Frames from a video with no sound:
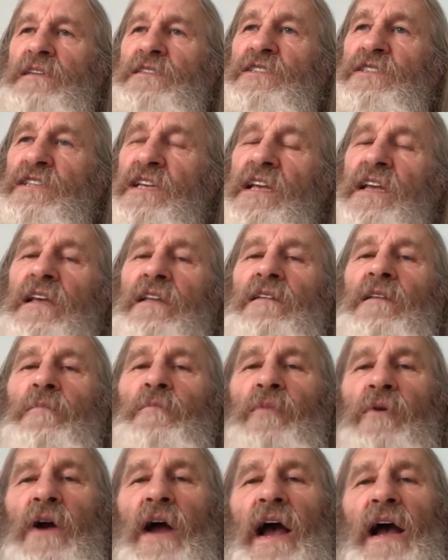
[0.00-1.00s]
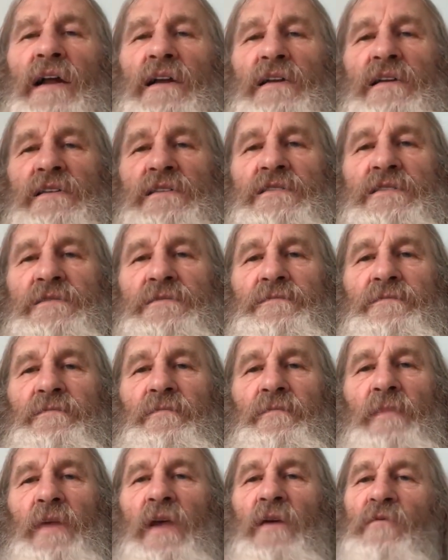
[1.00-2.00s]
see the practice.
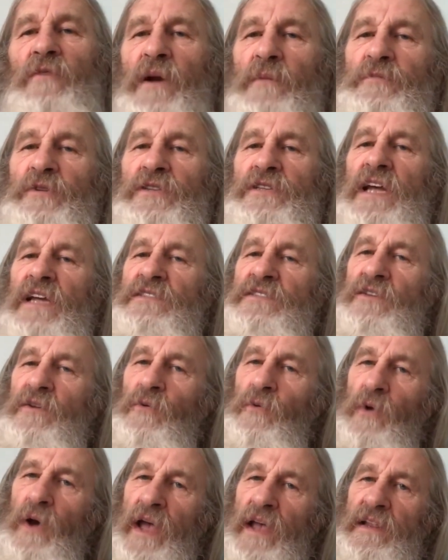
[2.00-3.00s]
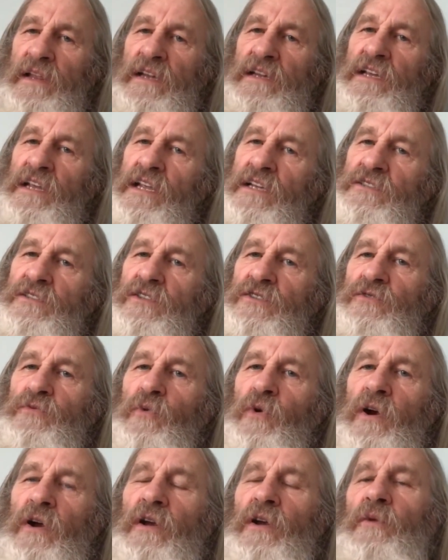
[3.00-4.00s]
It represents the way the teachers
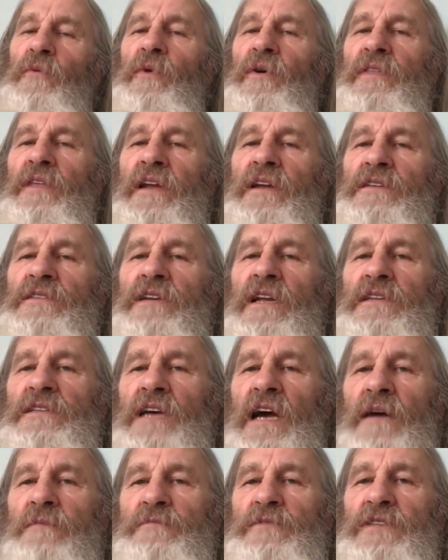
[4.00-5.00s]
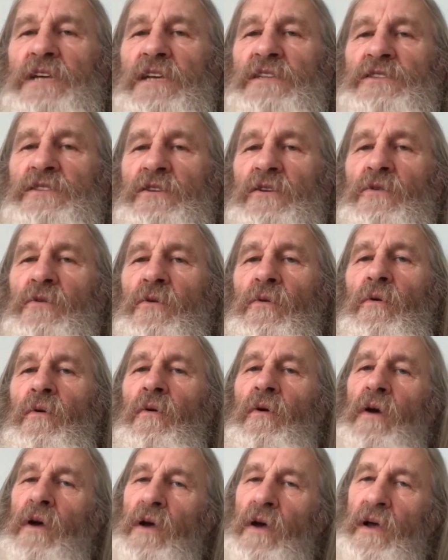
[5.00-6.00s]
working within the Jamtse
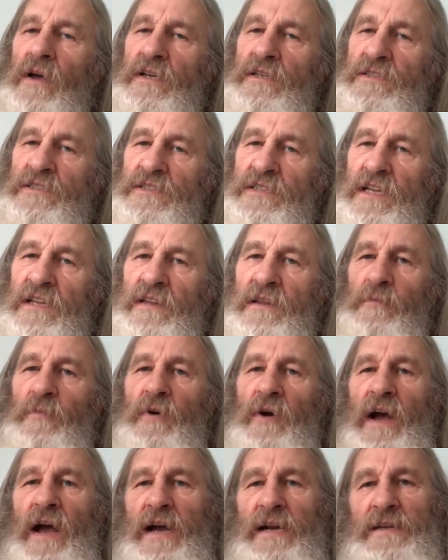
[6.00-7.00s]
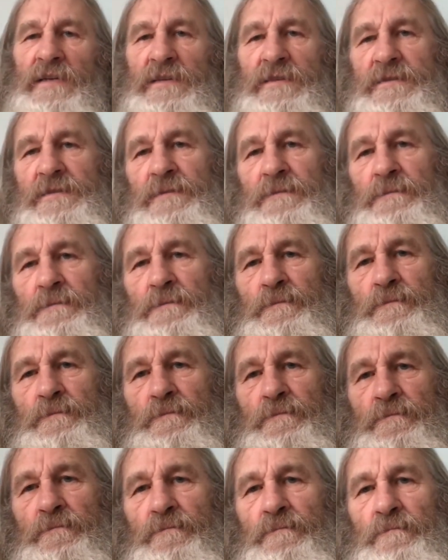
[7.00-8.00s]
School see the practice.
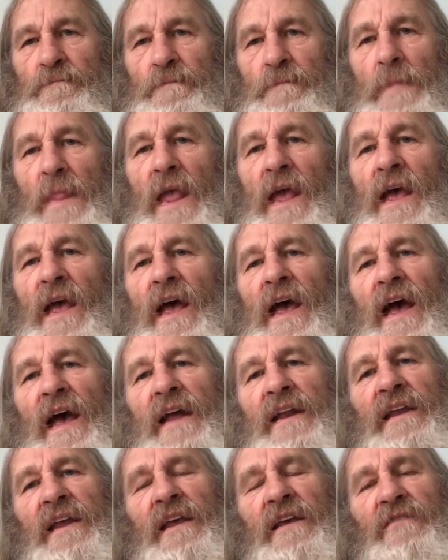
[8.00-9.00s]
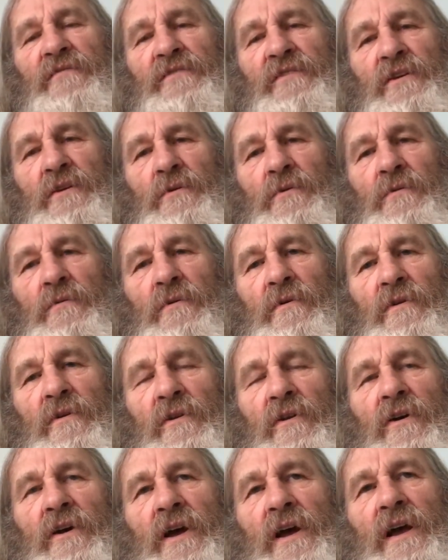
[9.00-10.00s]
And if
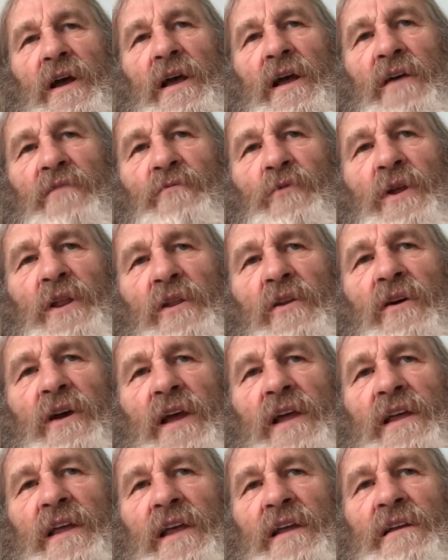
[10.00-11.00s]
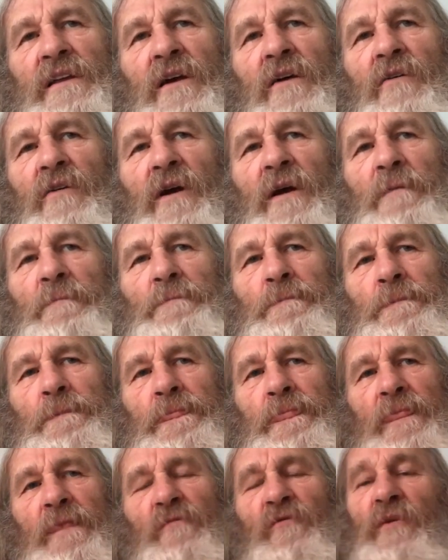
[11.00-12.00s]
we look at Yin Yoga
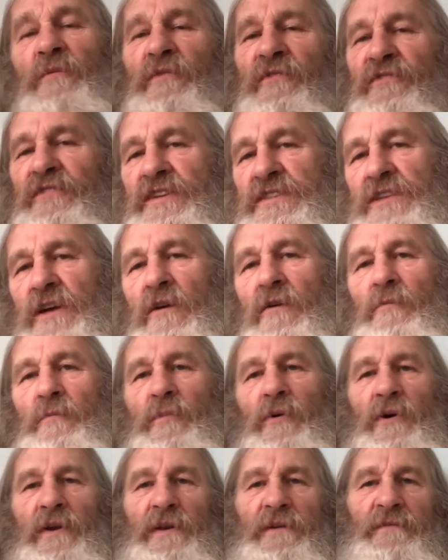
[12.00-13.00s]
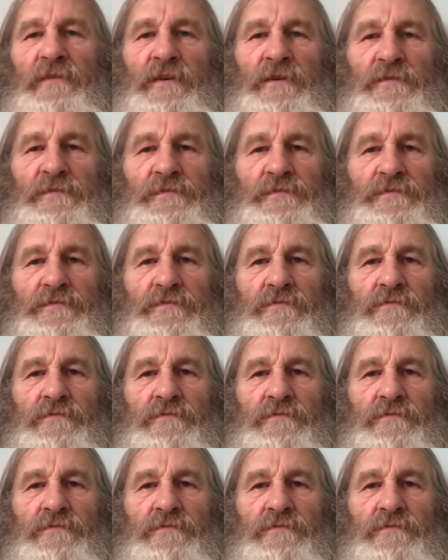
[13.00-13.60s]
from a physical point of view,